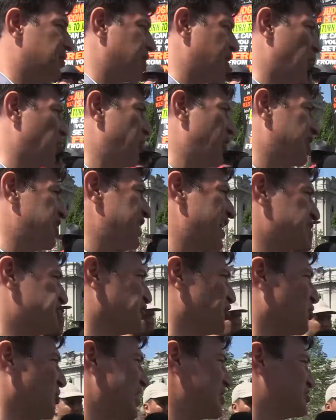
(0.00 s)
No, really. Answer a
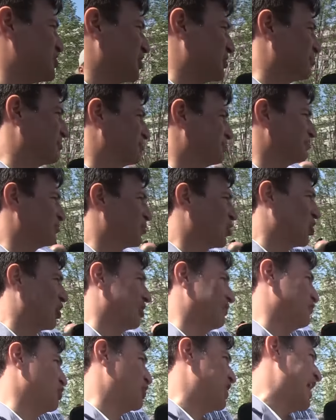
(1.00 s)
question. Or
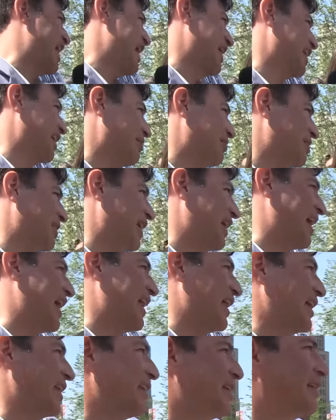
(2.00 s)
if you can, I mean, I get
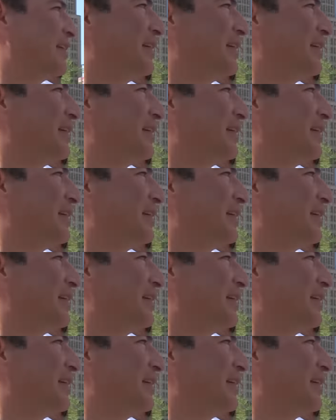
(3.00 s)
it.